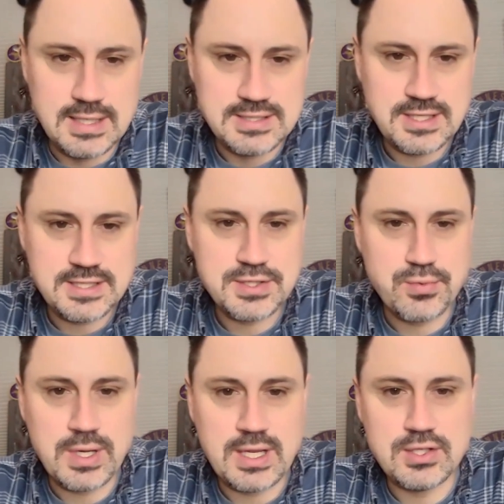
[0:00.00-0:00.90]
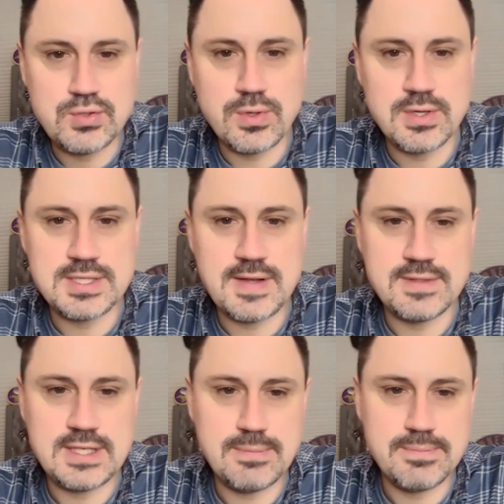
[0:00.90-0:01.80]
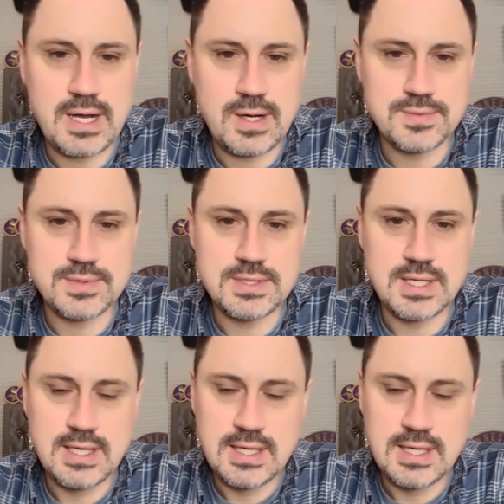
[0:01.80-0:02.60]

6'3, 217 pounds.